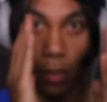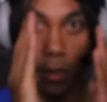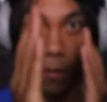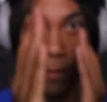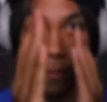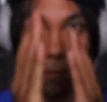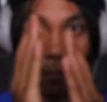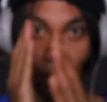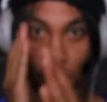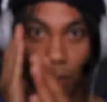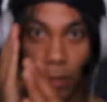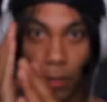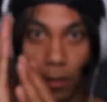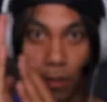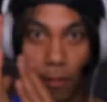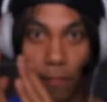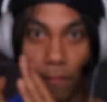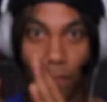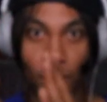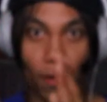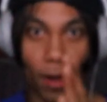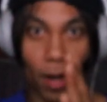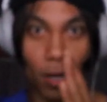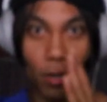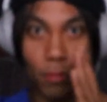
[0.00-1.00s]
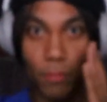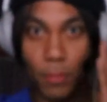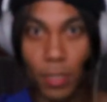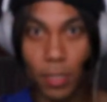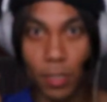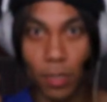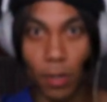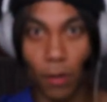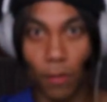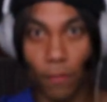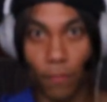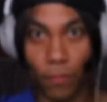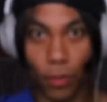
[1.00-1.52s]
of the
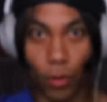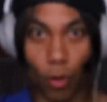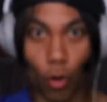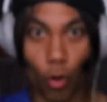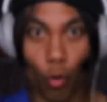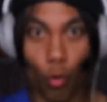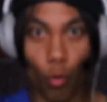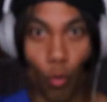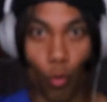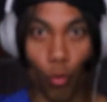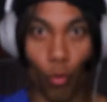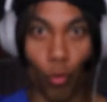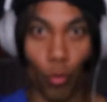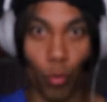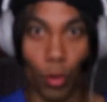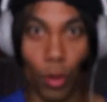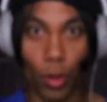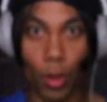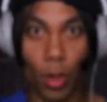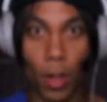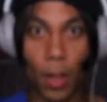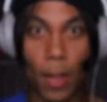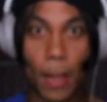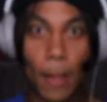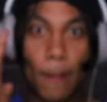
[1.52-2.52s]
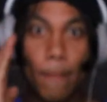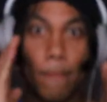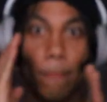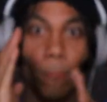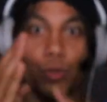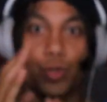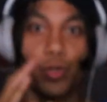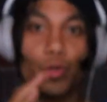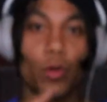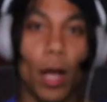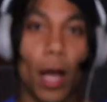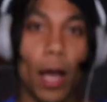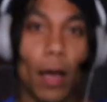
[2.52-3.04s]
environment of the whole
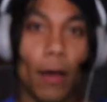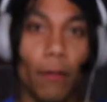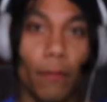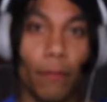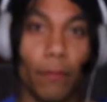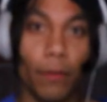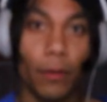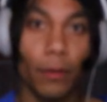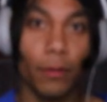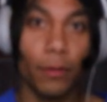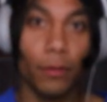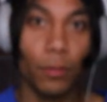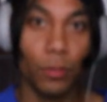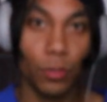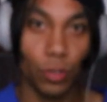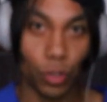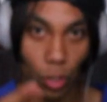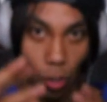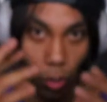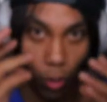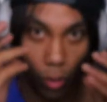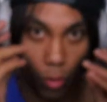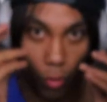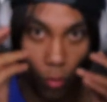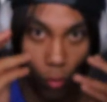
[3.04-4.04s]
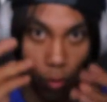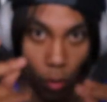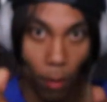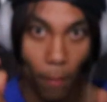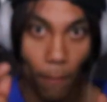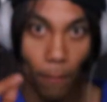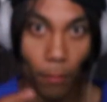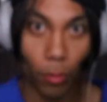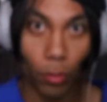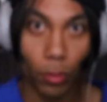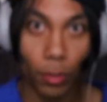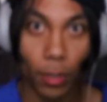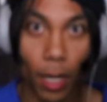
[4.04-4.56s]
tribe shall
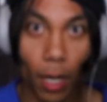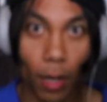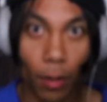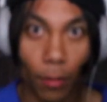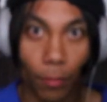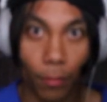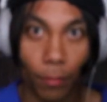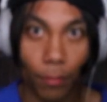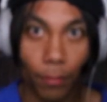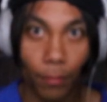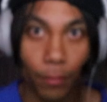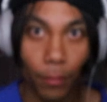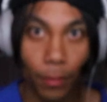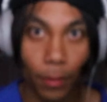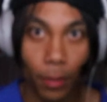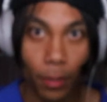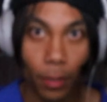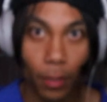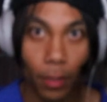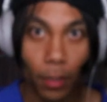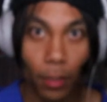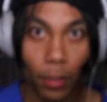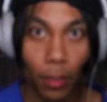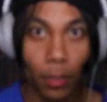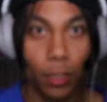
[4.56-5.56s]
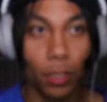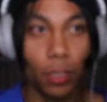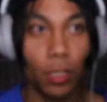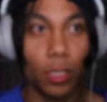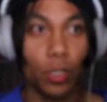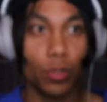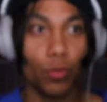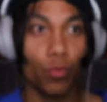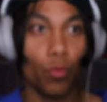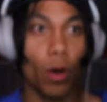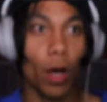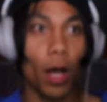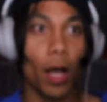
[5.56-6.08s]
crumble down. This
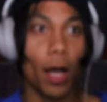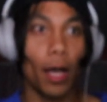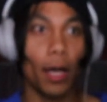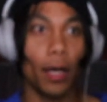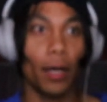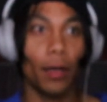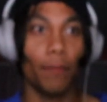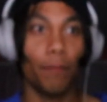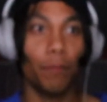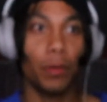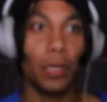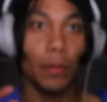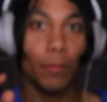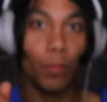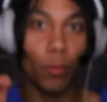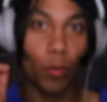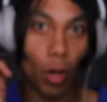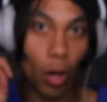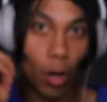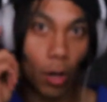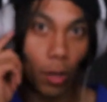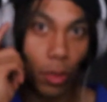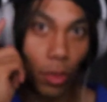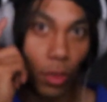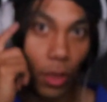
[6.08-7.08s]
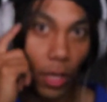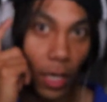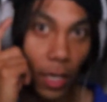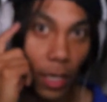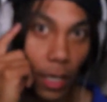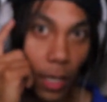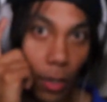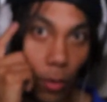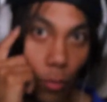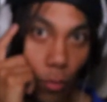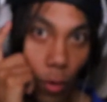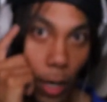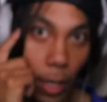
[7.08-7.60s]
is why people aren't
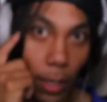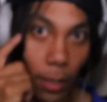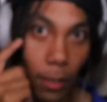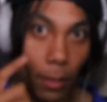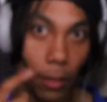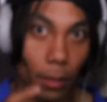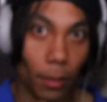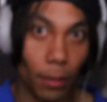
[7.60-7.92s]
thinking right.